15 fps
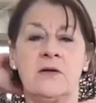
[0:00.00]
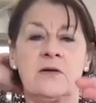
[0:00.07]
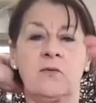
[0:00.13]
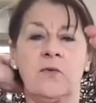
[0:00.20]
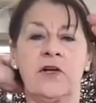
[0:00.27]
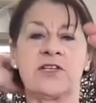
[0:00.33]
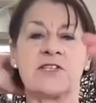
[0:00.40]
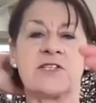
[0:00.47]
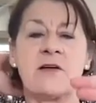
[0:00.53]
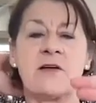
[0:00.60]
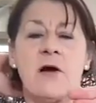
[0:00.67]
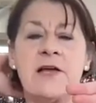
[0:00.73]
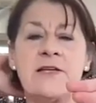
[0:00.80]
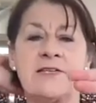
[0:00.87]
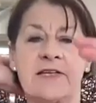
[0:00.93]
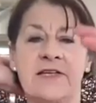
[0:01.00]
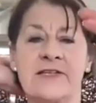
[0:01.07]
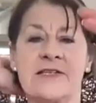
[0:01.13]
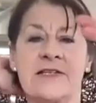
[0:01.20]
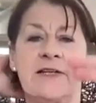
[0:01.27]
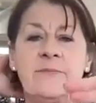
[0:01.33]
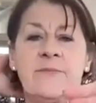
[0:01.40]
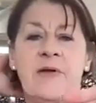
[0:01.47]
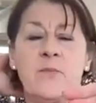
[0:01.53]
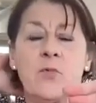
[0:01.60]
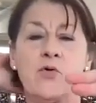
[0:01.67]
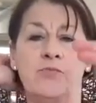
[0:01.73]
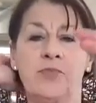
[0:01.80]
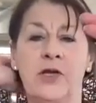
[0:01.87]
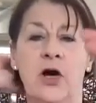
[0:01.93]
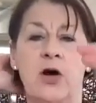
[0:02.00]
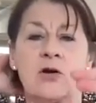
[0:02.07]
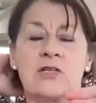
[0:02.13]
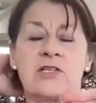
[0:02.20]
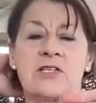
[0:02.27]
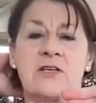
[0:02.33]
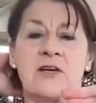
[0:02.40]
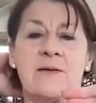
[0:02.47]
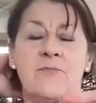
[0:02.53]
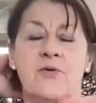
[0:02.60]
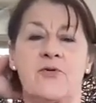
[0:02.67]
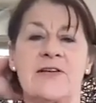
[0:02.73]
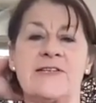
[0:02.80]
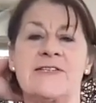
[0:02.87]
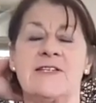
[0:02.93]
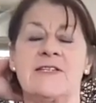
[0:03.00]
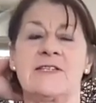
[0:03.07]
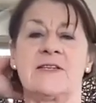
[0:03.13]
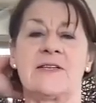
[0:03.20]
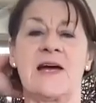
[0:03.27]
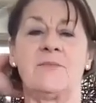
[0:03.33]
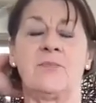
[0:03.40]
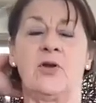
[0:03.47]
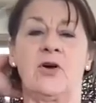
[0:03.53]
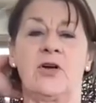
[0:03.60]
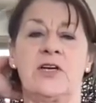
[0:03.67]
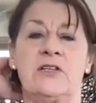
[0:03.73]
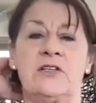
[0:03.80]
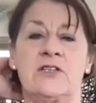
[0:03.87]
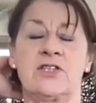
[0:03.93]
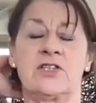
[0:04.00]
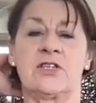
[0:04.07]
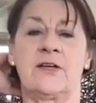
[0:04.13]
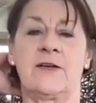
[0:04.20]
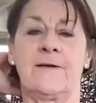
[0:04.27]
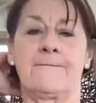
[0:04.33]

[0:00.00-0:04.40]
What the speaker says: which side is a little bit more blocked and press into that blockage.